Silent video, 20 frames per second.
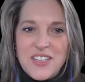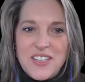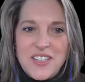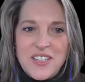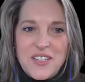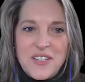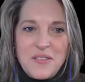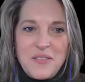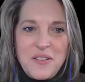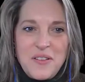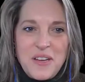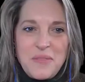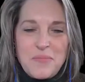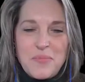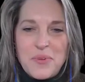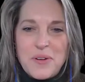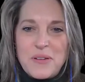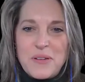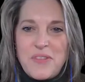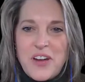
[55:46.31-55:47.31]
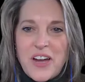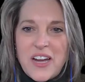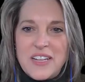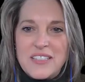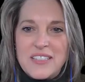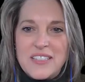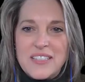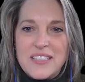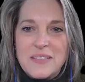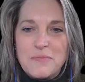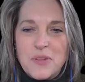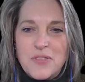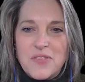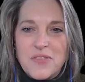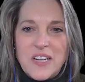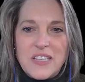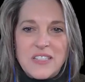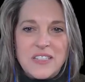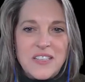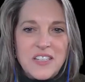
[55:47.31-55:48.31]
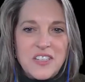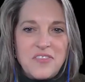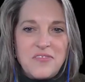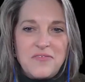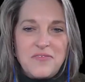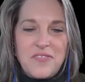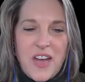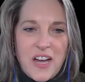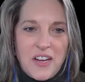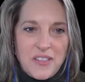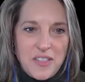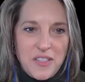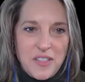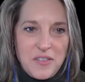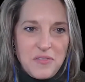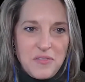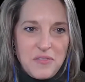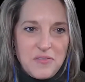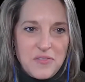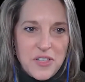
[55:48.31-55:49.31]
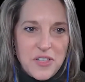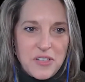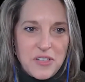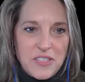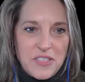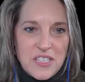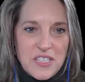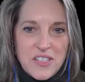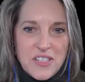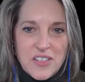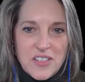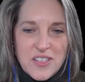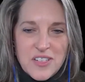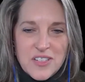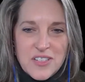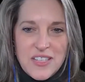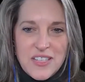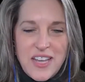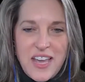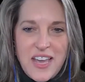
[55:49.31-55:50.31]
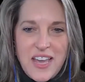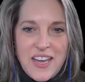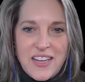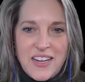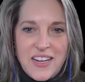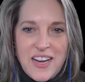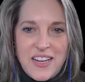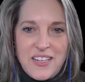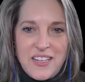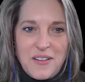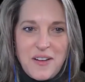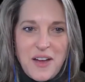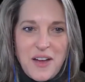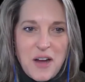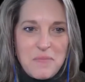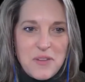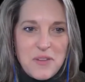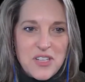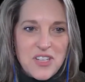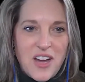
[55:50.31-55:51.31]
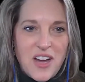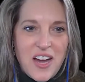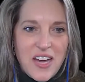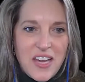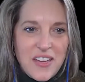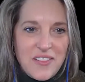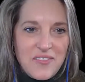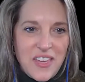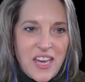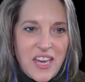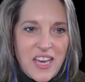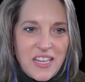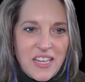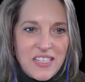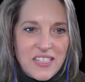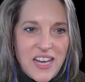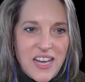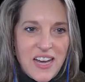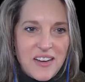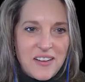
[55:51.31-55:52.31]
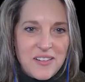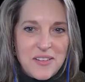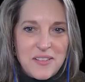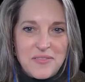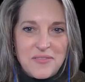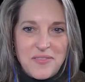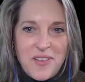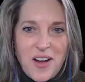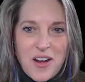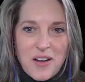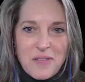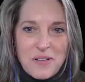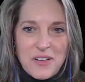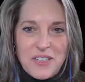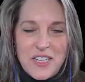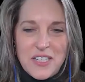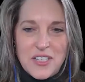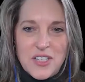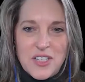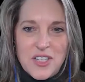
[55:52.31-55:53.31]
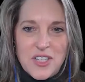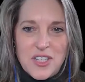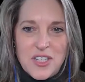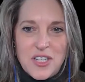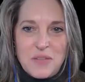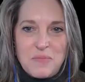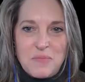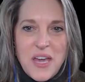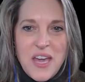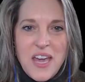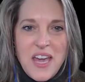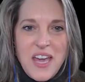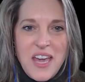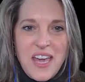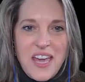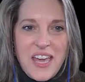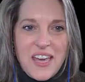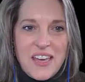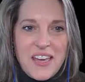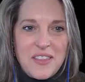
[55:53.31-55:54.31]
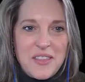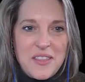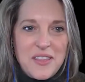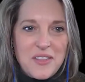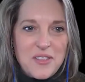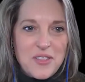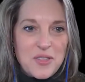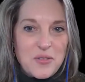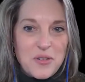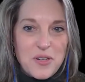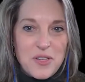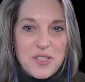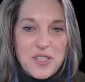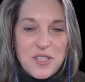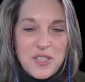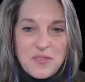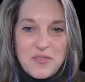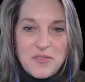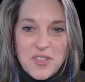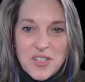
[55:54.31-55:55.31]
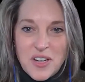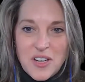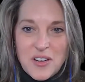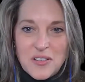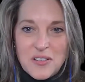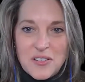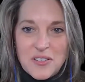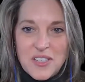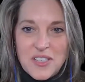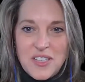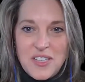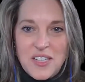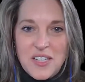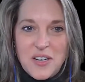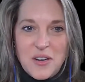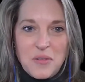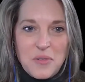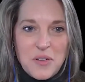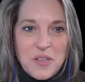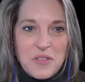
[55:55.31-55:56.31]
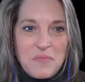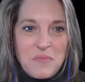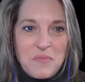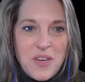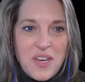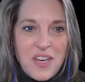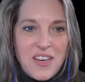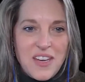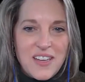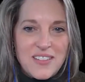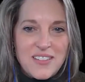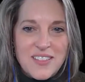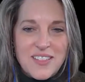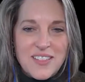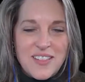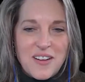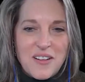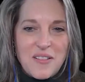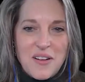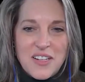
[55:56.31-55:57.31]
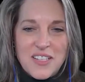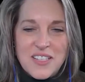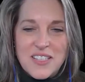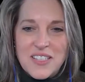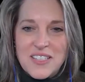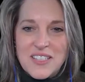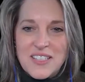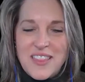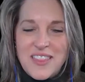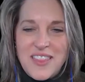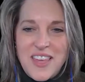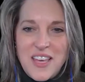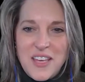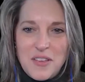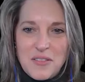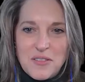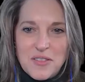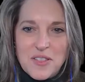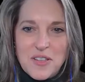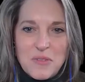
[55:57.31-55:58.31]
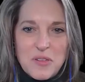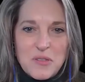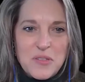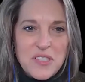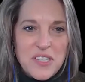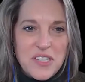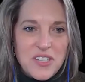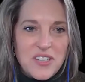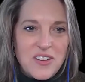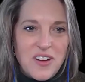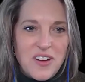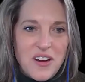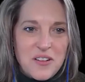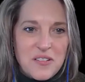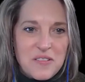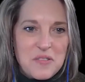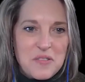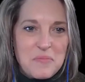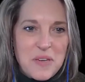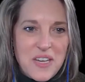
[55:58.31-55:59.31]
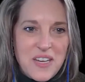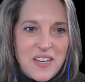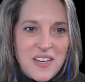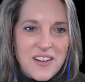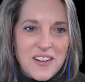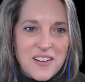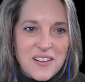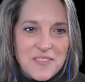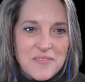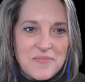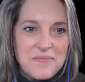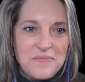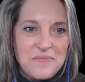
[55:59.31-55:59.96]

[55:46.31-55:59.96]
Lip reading: You provide such value for your listeners. And I know how much I have gained out of our relationship and the stories that you've shared, with me. And so I just thank you so much. It was such an honor to be here.